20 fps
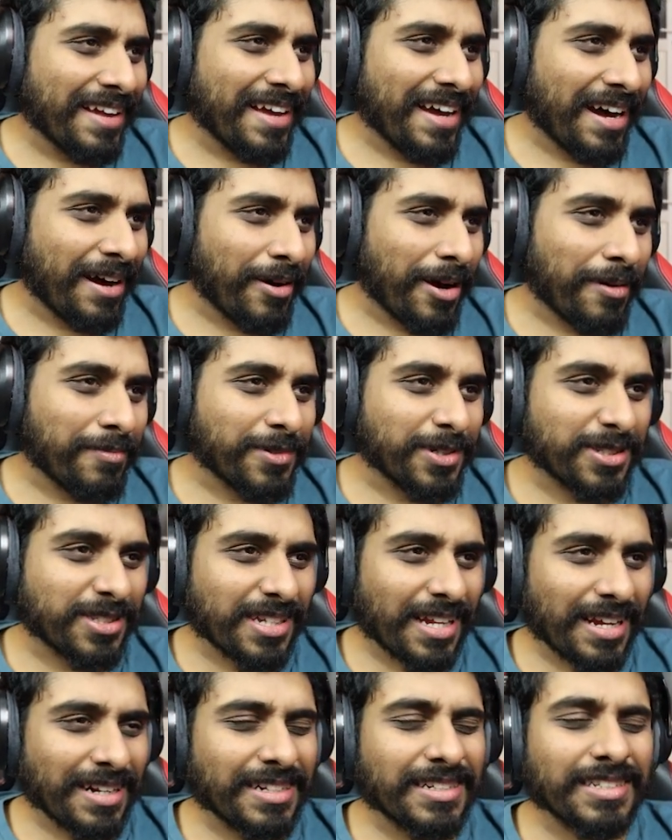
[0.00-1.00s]
I'm just
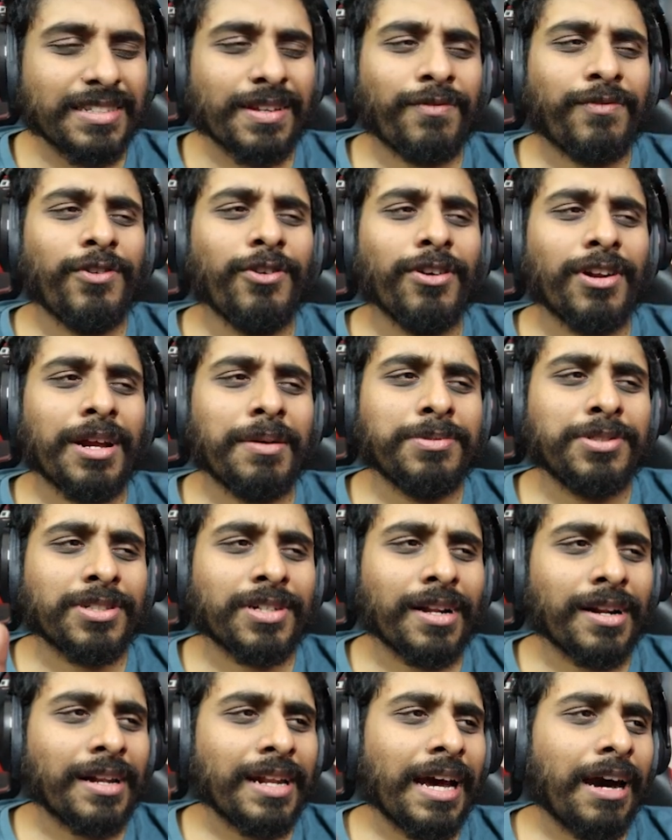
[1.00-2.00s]
saying, there's a few clubs you
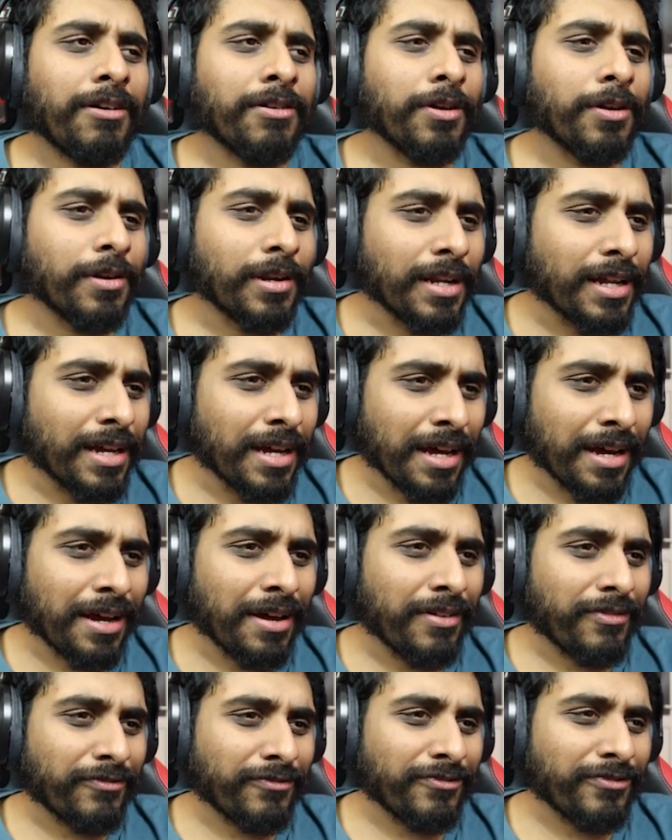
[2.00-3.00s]
can clown
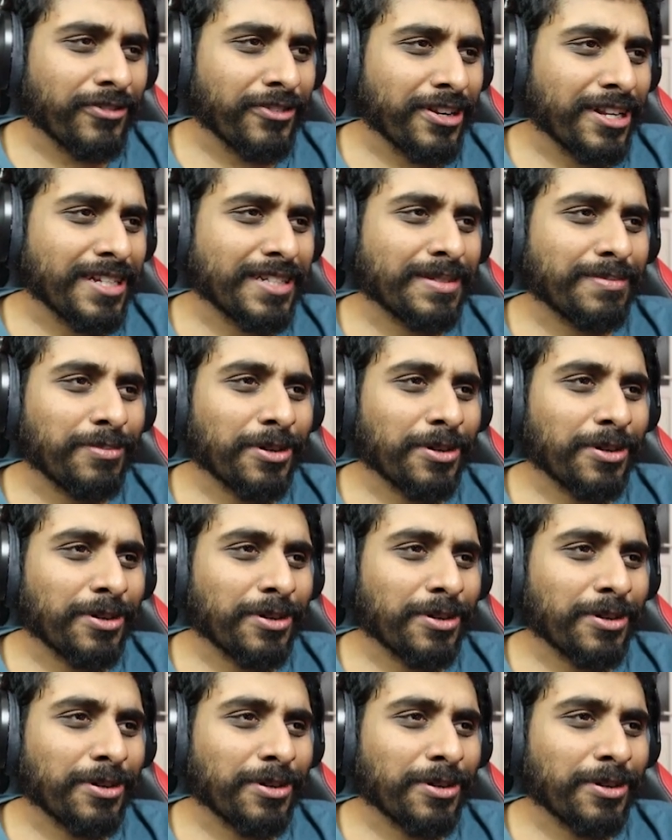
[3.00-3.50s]
on through this,